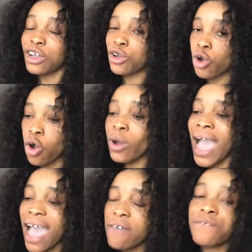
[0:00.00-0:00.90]
Go
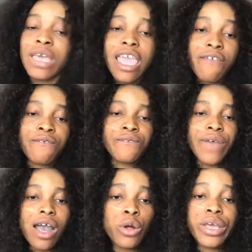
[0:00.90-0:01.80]
have a
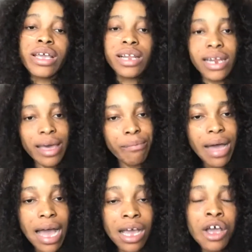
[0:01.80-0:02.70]
file, a clear
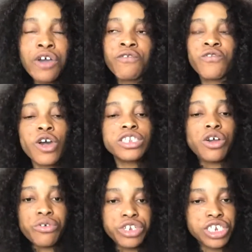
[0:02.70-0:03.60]
bag for the
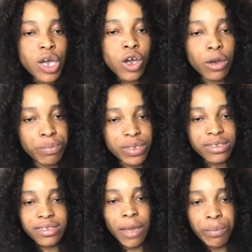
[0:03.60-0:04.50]
original
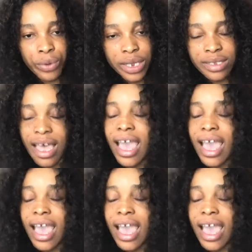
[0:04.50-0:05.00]
copies separate,